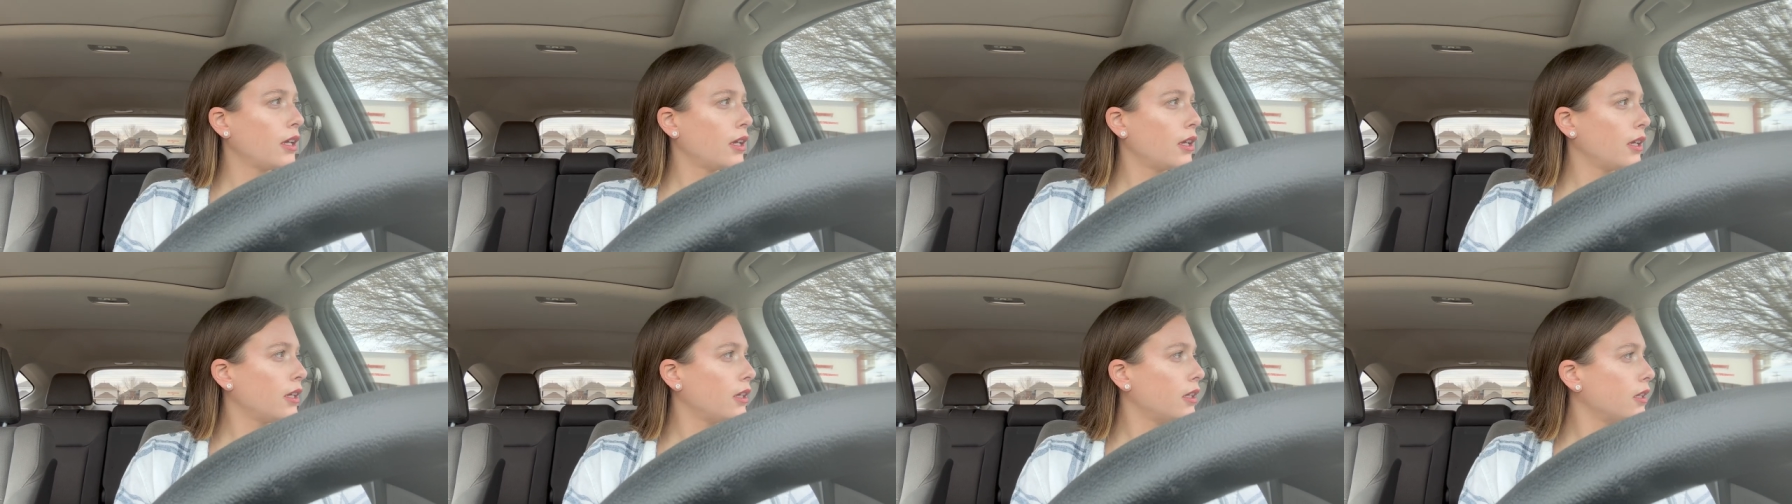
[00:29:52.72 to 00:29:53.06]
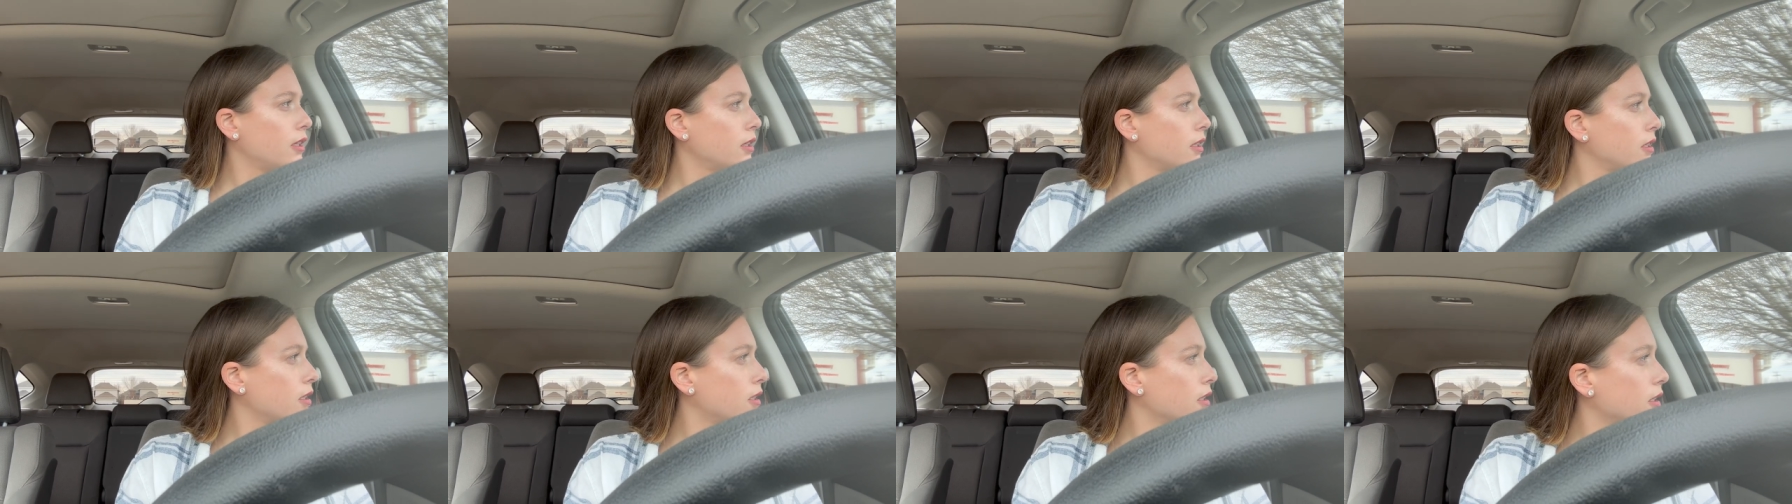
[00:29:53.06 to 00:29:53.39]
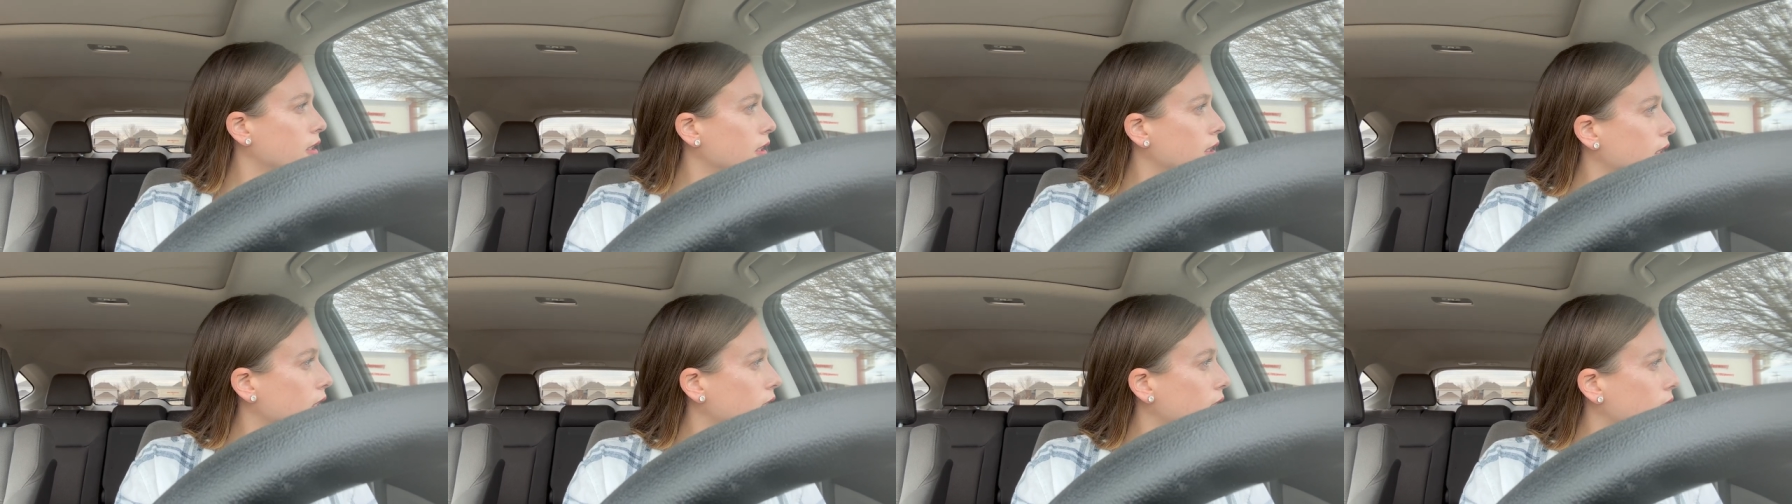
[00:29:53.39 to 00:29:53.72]
and
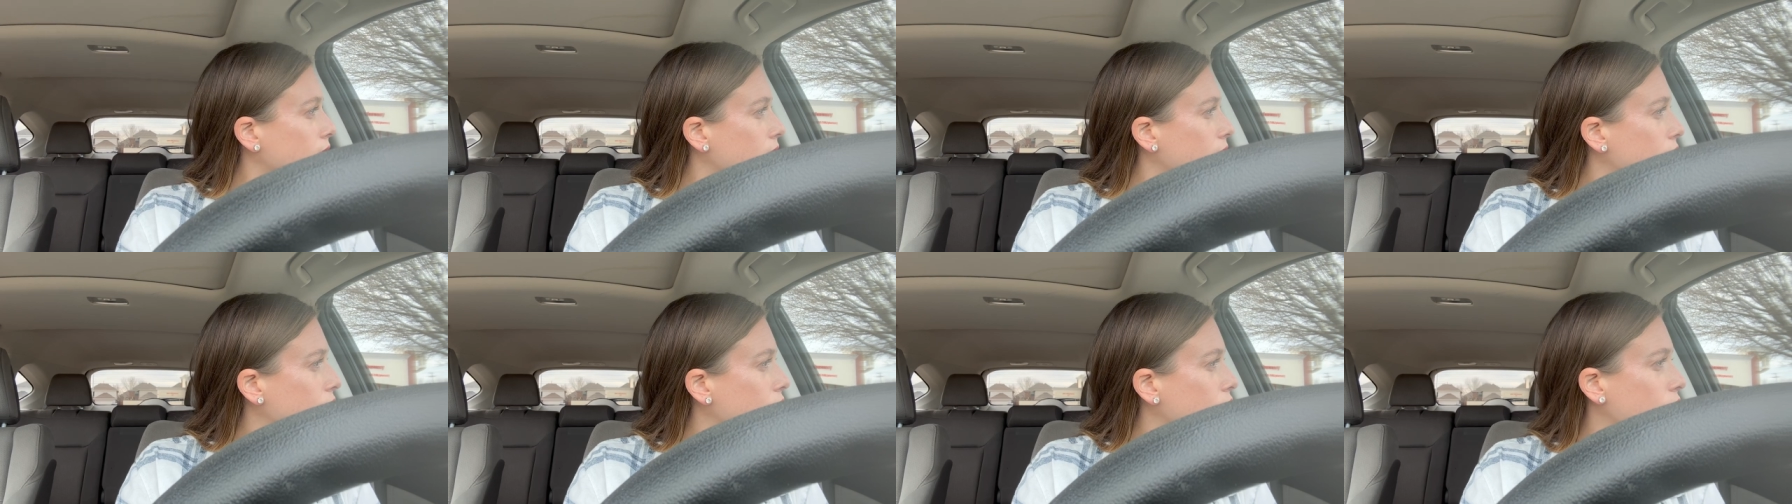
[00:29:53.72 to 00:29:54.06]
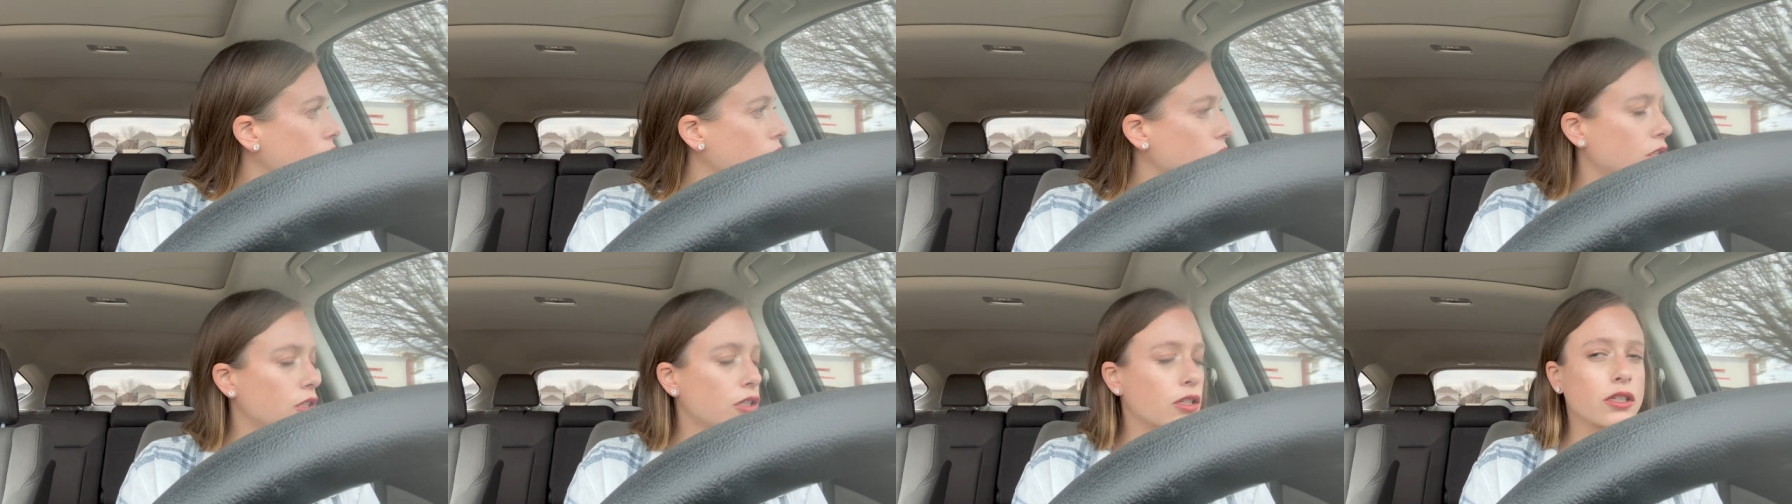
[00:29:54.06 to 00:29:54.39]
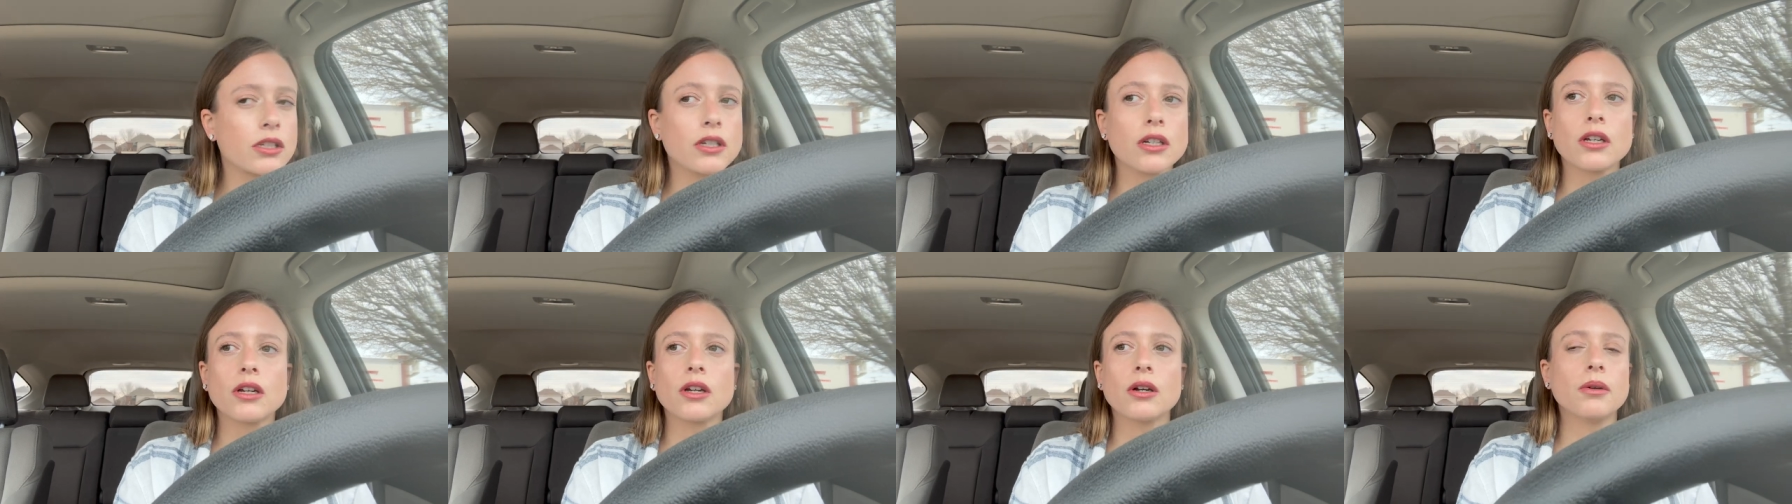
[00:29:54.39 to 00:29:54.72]
it is just
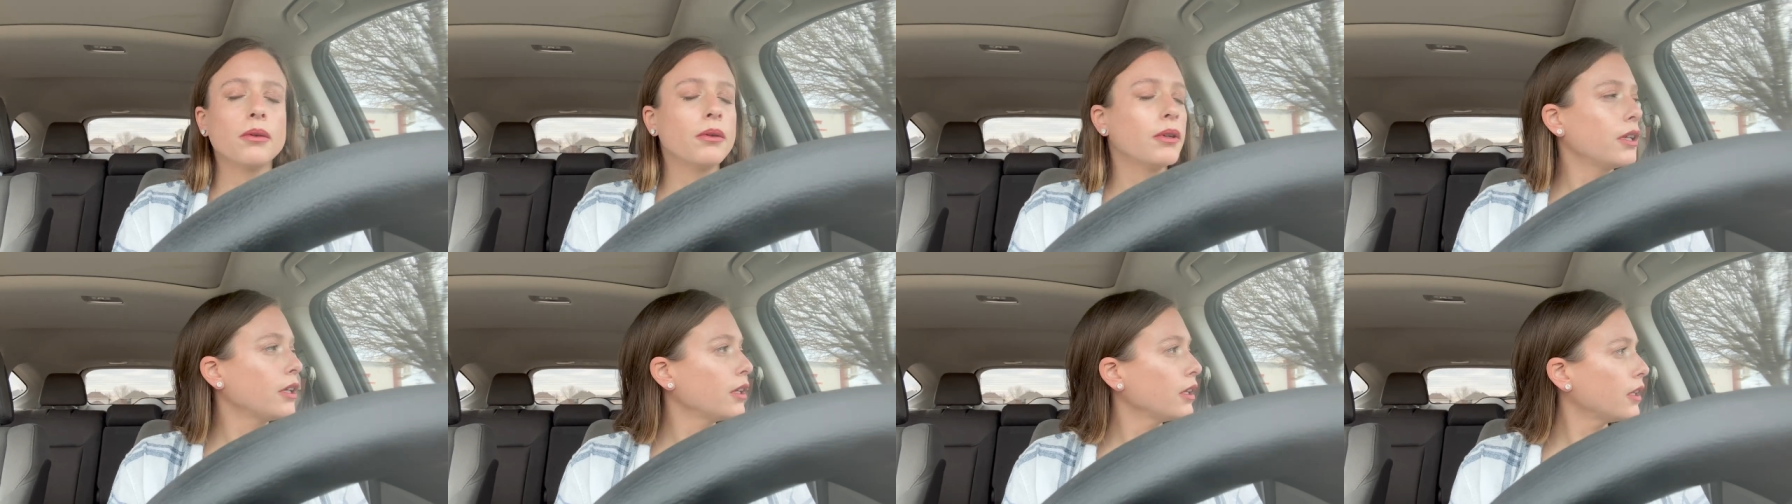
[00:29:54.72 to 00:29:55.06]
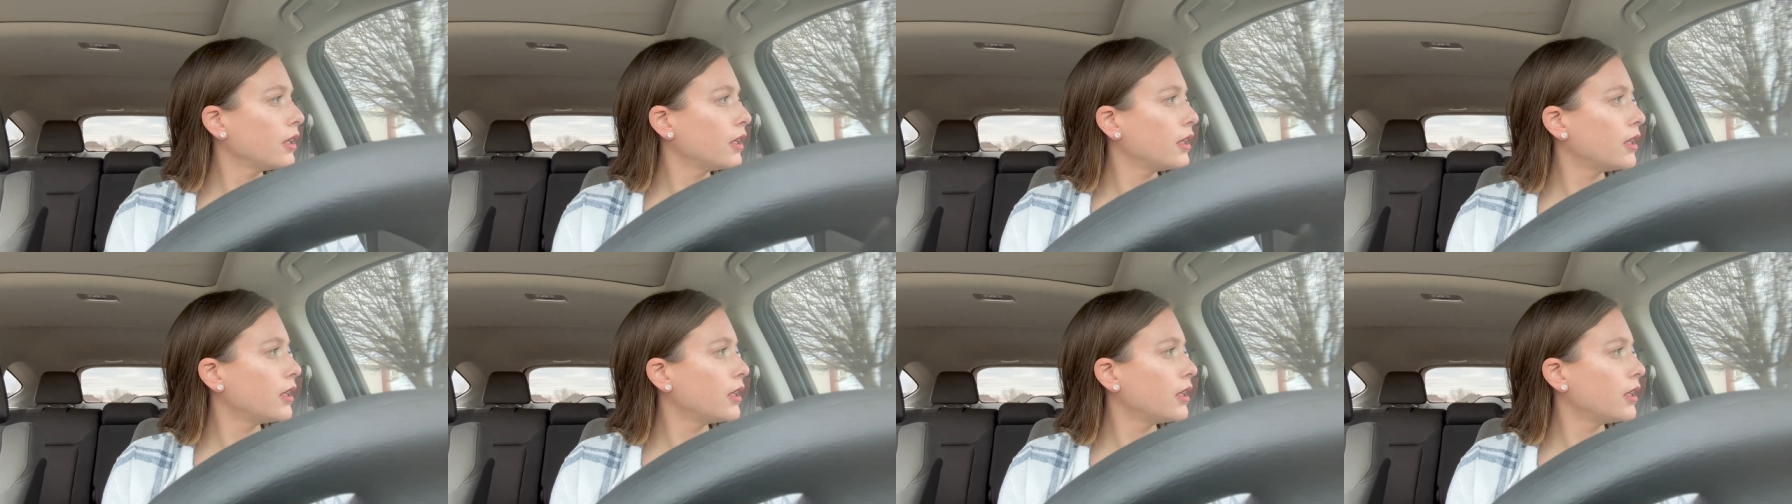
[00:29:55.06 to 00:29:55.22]
going